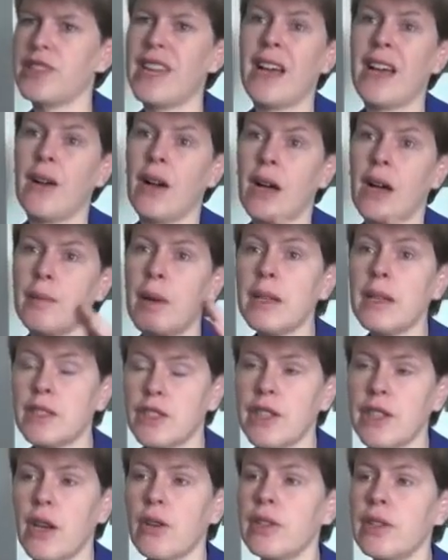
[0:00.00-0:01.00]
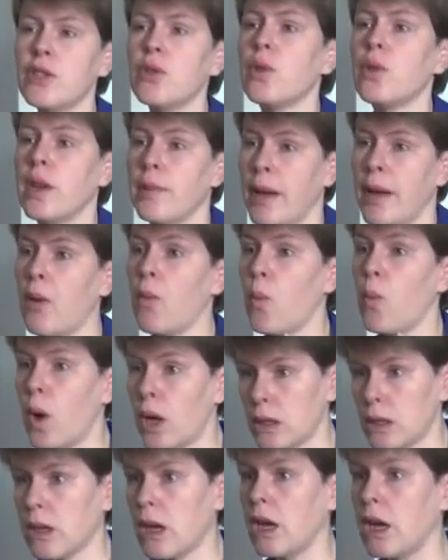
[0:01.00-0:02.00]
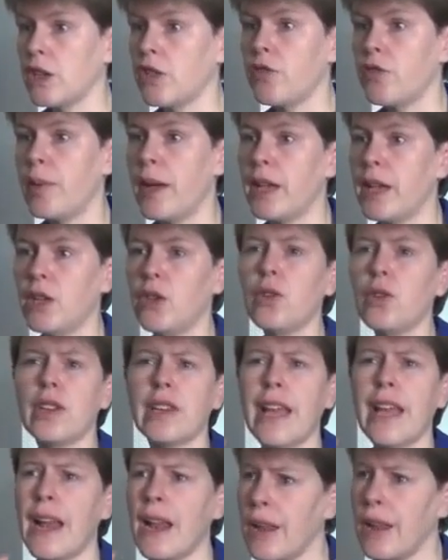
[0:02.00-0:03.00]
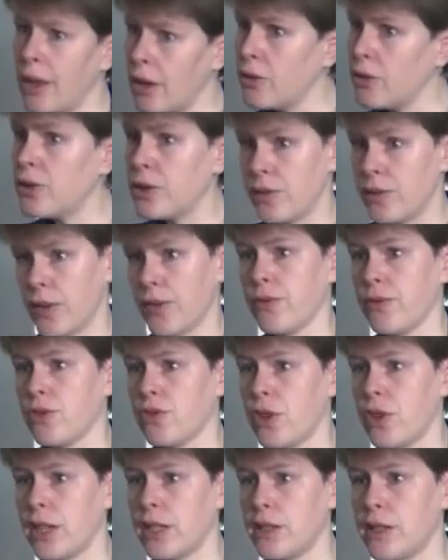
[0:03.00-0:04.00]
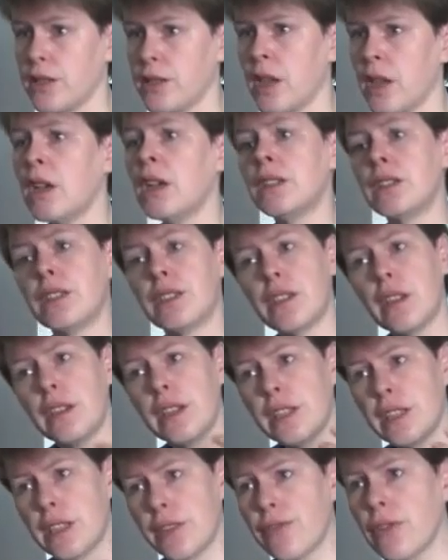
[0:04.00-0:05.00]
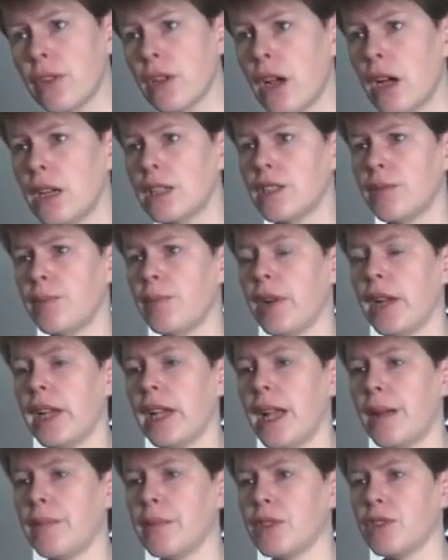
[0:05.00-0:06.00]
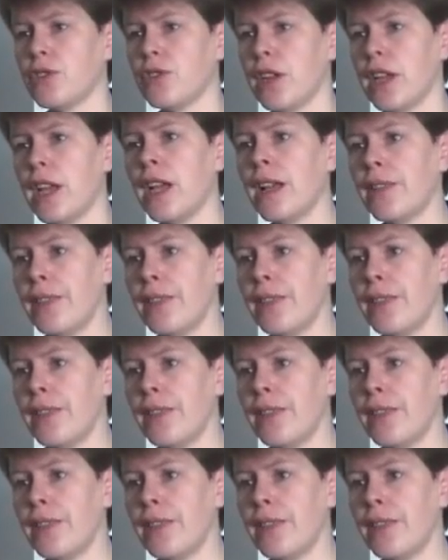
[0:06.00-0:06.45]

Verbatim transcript: Now I'm actually only talking about one kind of PET. You can get loads of different tracers to study different kinds of brain chemistry.